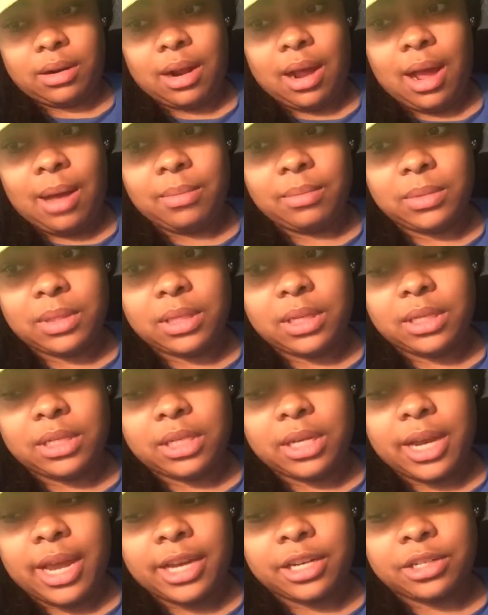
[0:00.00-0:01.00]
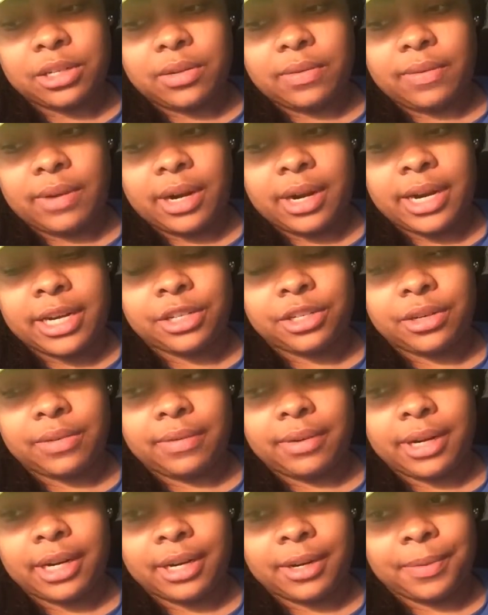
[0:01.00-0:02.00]
I'm such an extrovert,
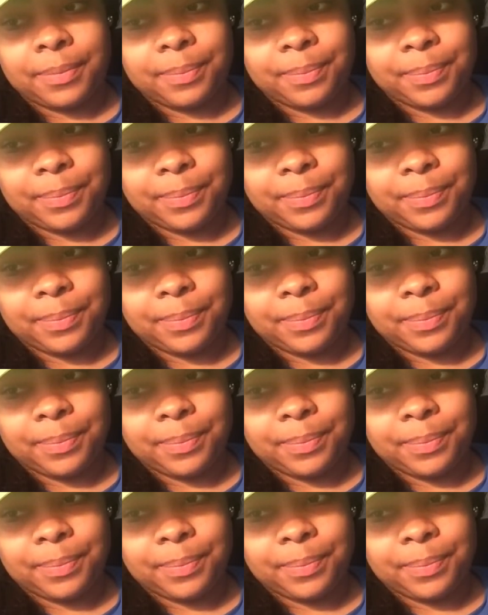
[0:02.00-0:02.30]
introvert